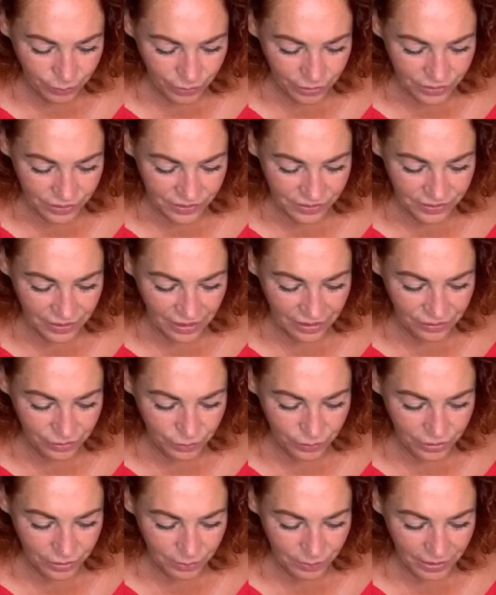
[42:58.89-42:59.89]
wants
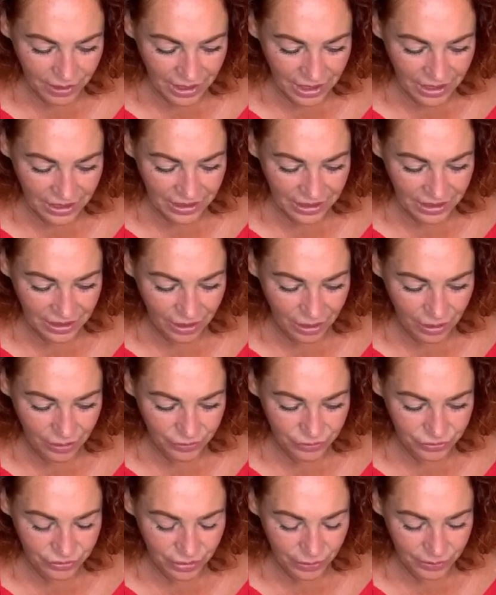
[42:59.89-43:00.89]
Sandalwood and Peony
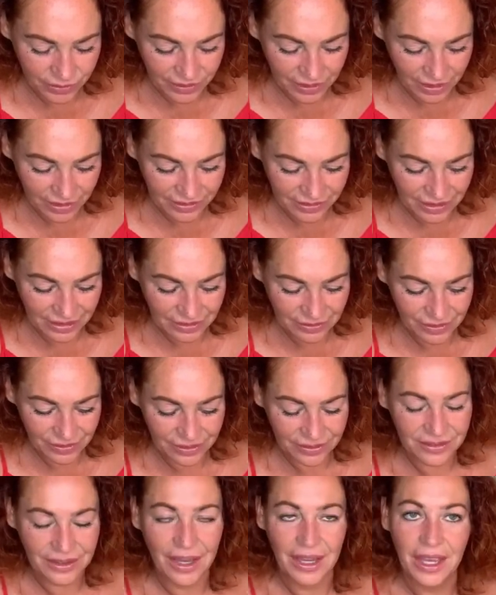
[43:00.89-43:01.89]
after it was her scent of the
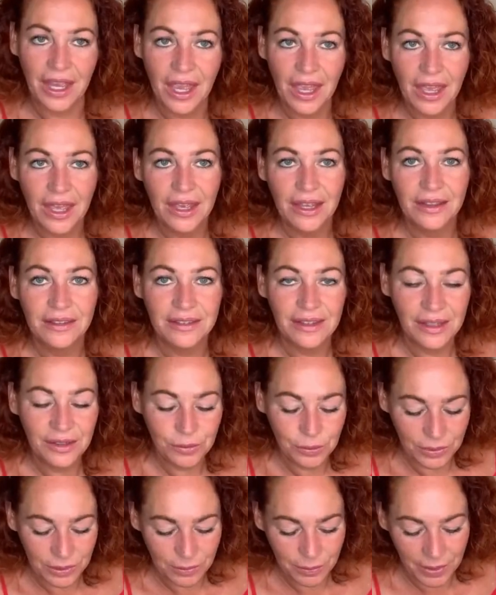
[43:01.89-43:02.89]
day.
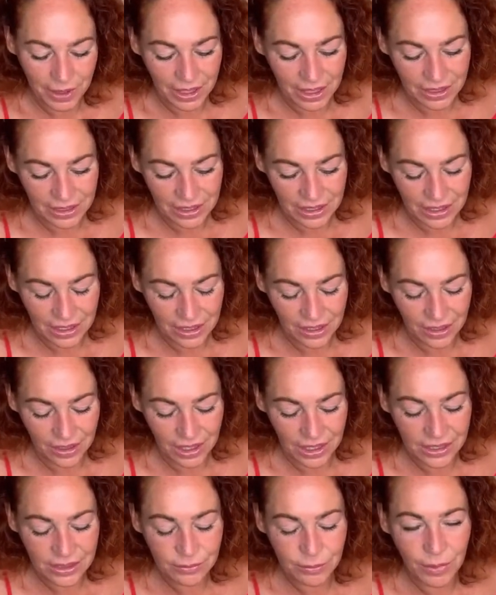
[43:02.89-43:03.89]
Sandalwood and Peony,
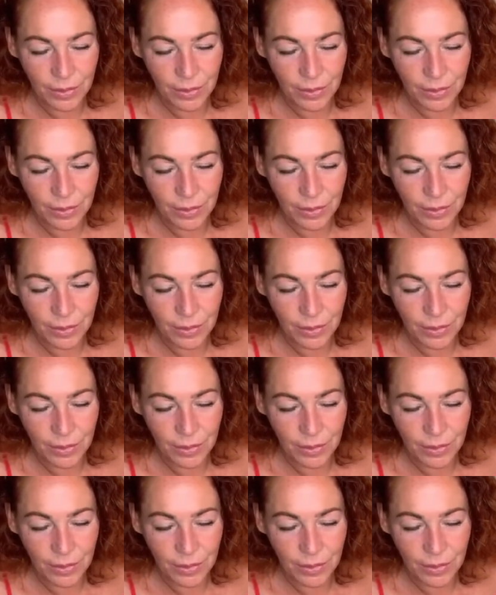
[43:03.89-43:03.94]
in